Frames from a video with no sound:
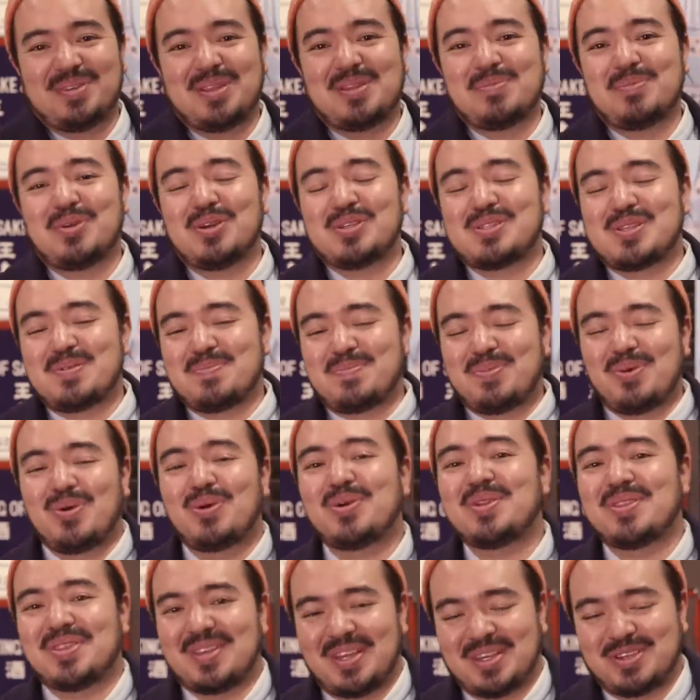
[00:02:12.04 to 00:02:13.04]
But the most
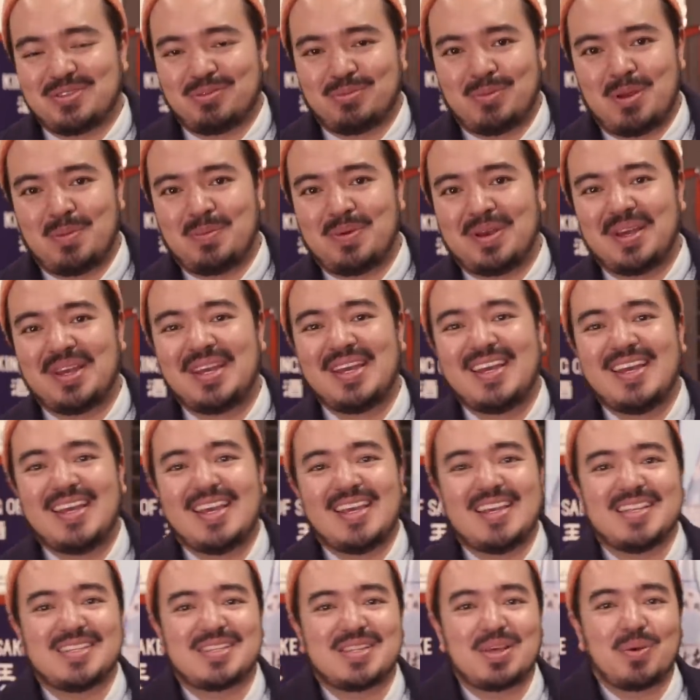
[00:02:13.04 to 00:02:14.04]
important thing to remember
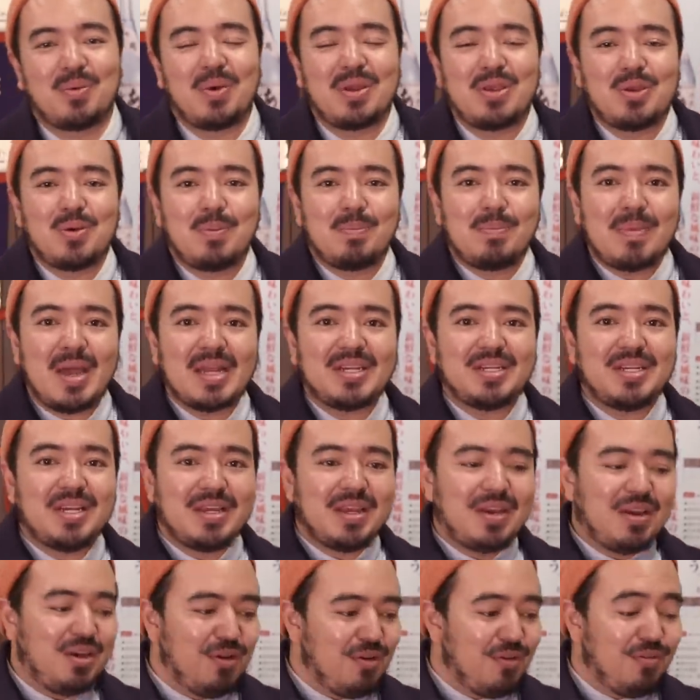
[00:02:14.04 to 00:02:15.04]
is that when you're
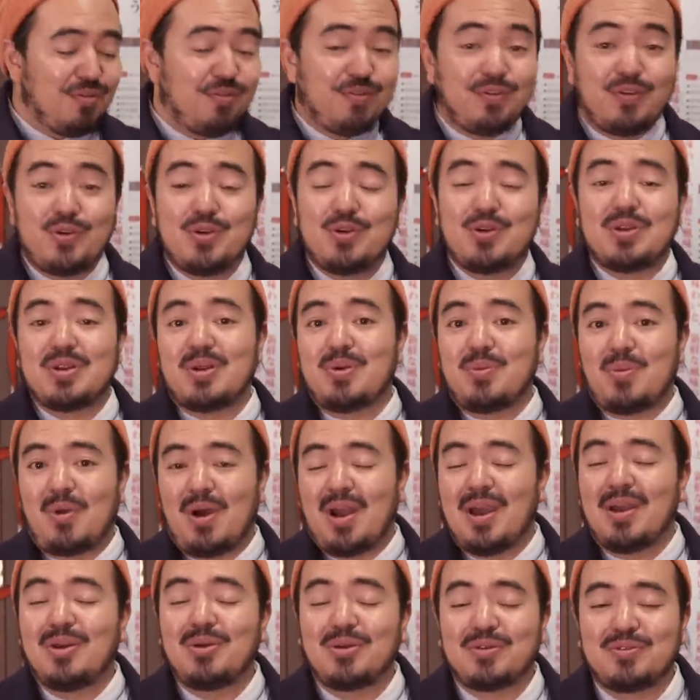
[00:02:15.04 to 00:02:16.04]
matching food and
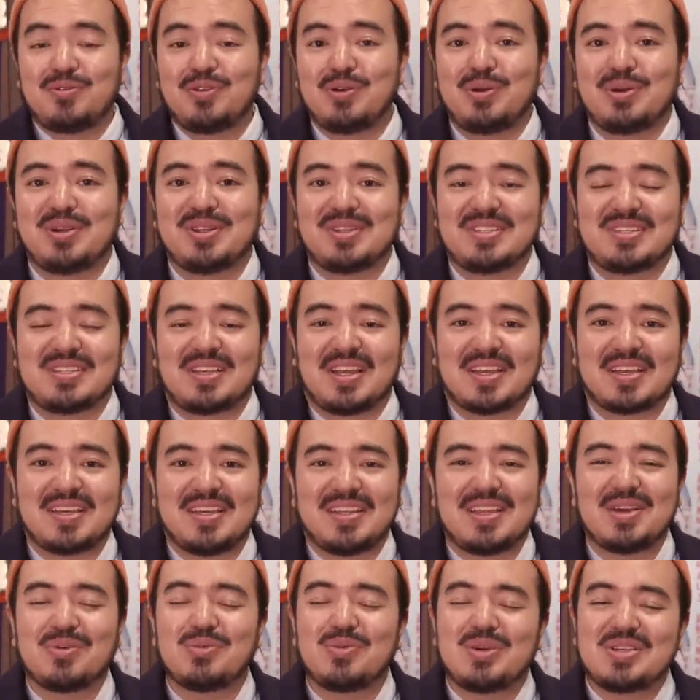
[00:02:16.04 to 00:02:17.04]
wine or food and
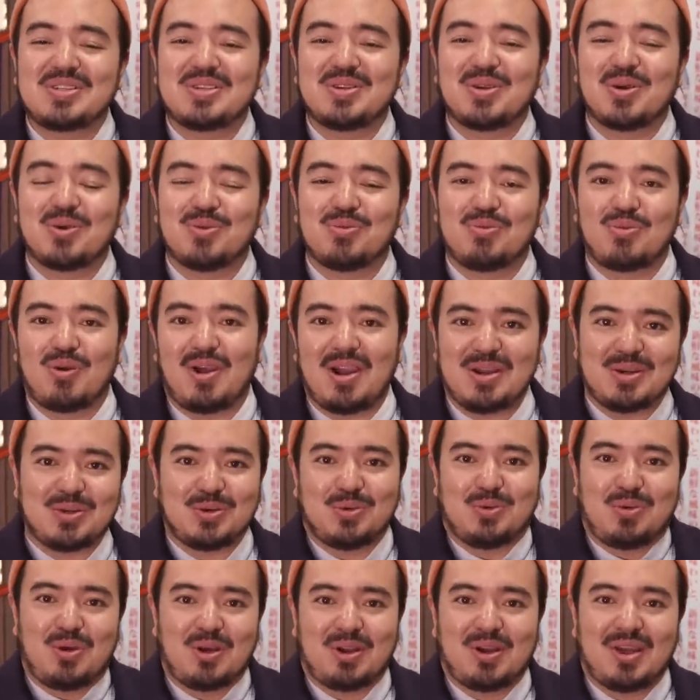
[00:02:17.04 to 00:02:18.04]
sake, there is no right
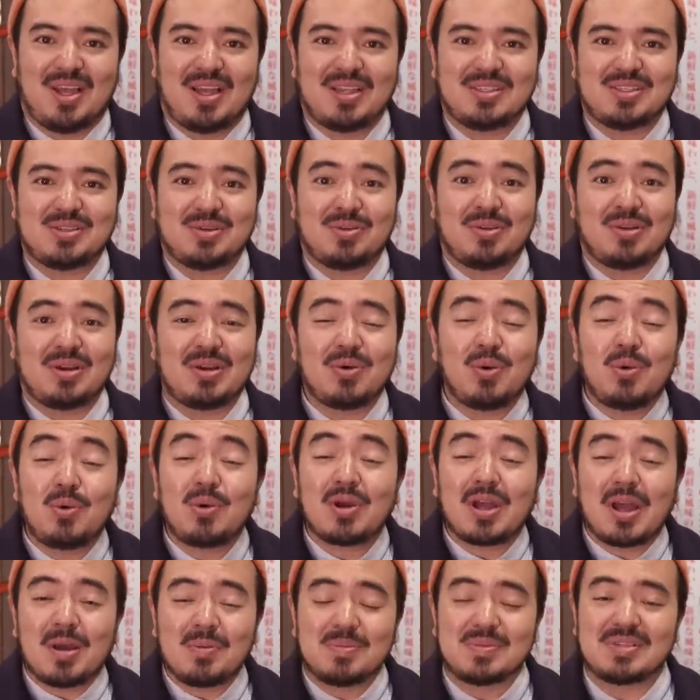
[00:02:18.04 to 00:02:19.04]
or wrong answer. It
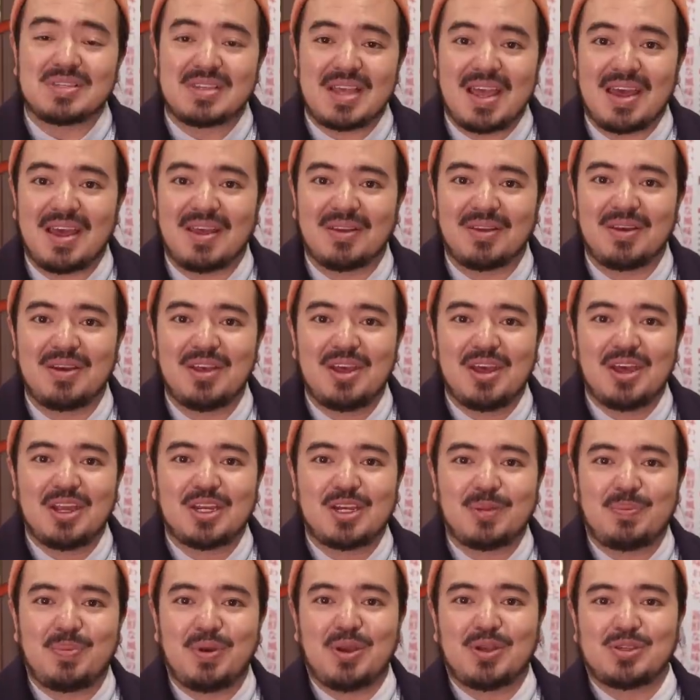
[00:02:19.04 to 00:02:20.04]
all comes down
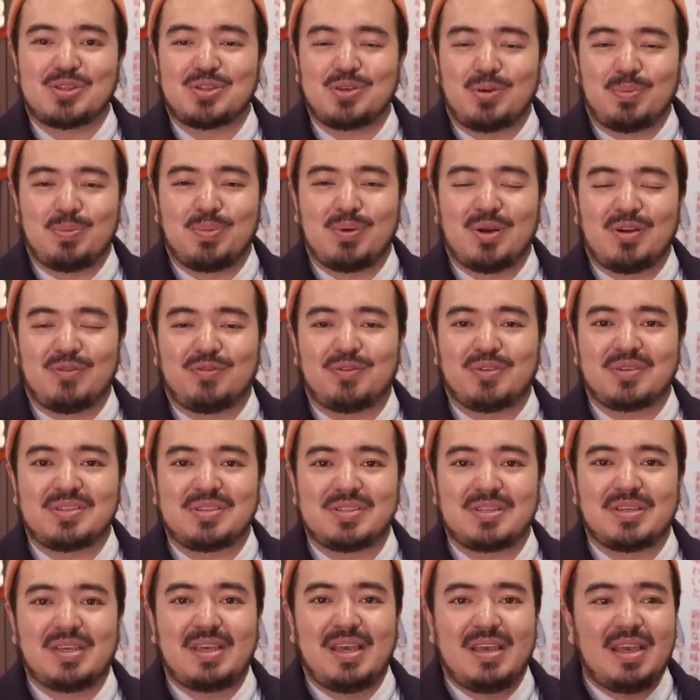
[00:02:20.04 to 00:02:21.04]
to personal
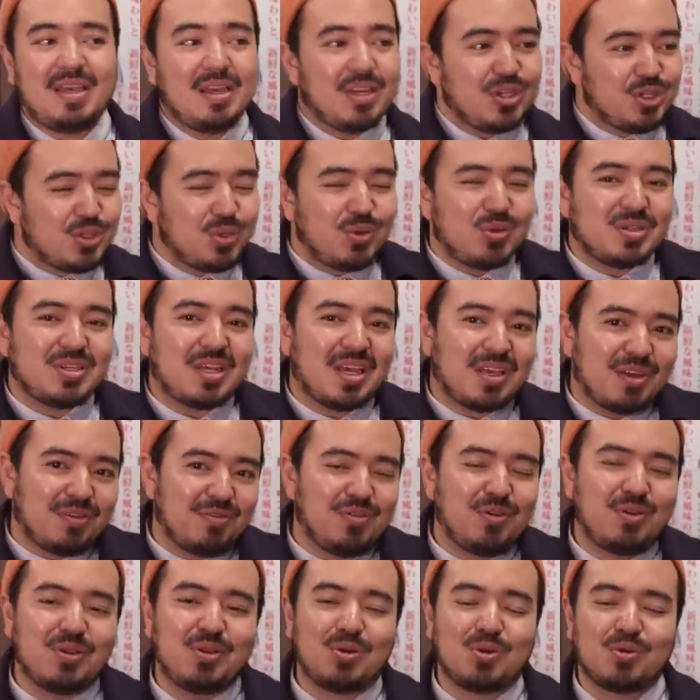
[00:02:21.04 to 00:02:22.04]
preference. Sure, take a
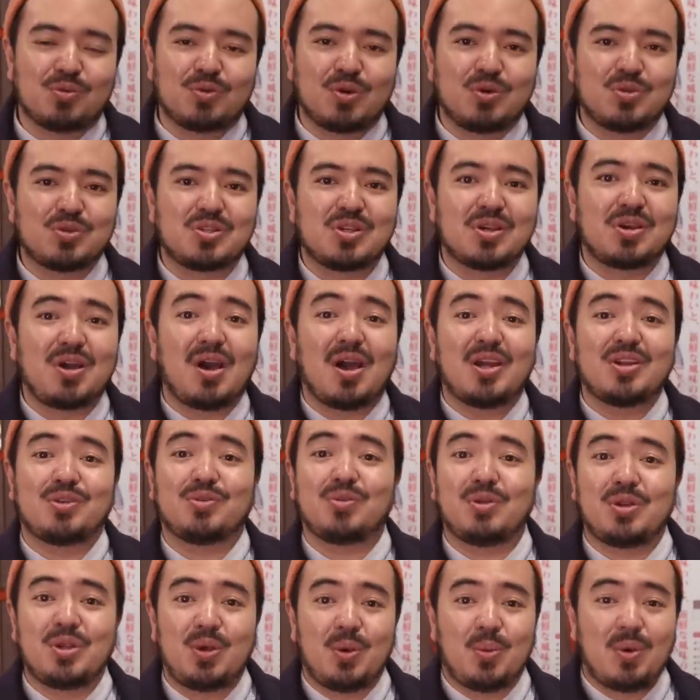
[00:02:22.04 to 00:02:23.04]
few little rules to guide
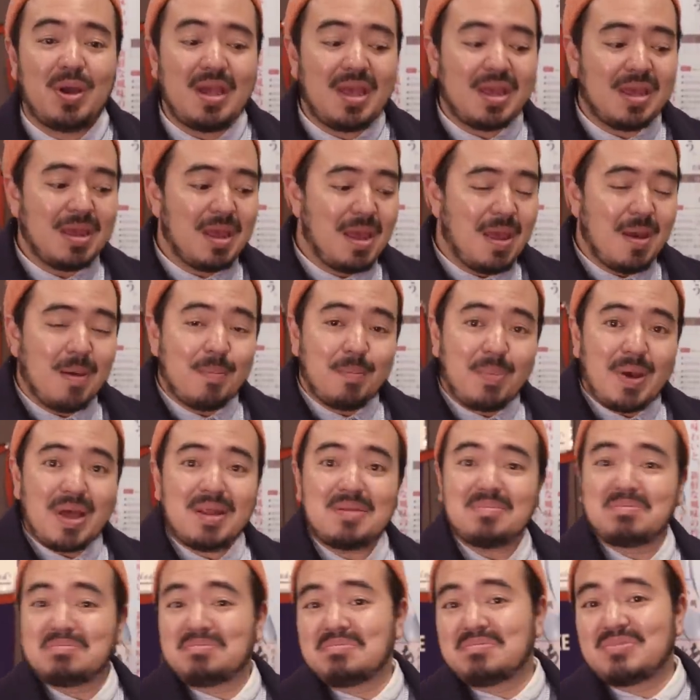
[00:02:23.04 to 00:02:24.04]
you on your way,
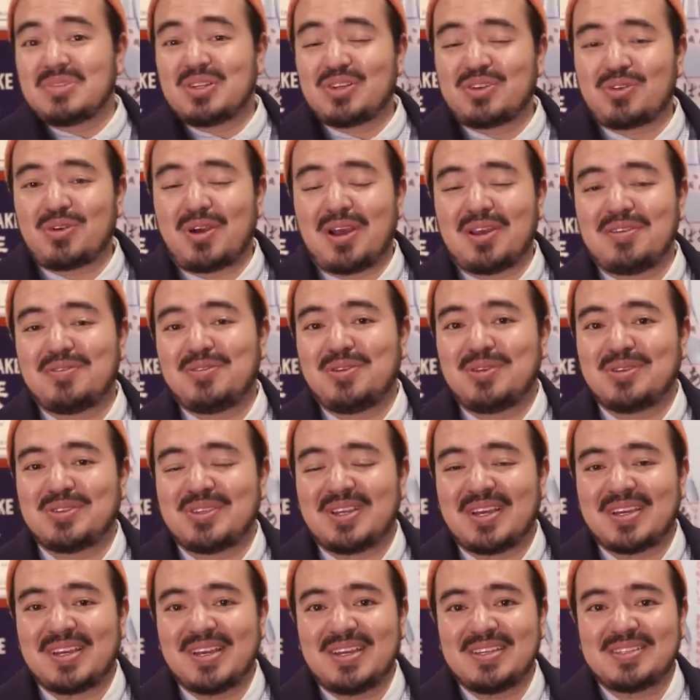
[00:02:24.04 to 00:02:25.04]
but try a few
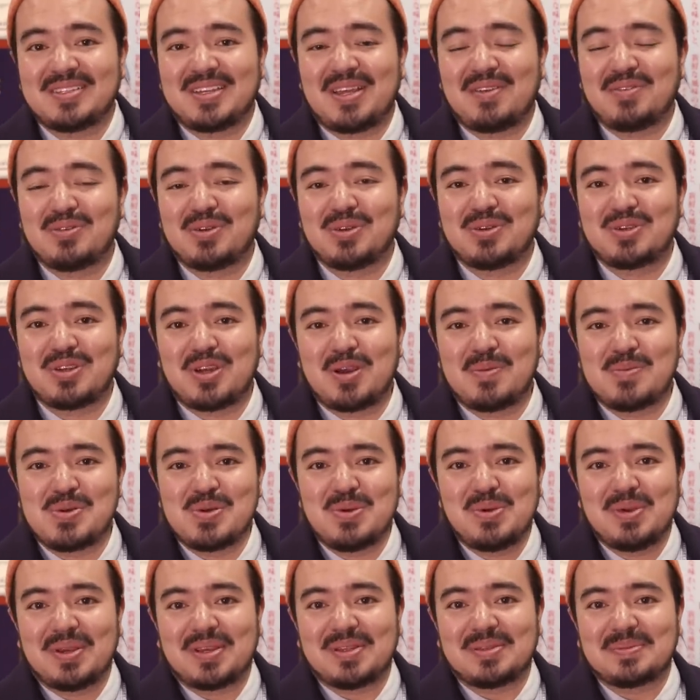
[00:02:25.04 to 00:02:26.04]
sakes and have a good time
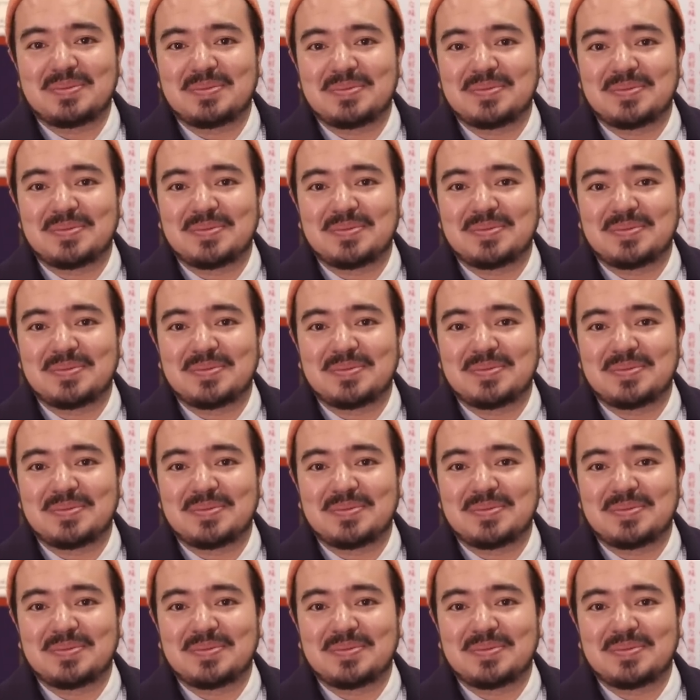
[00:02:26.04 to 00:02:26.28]
doing it.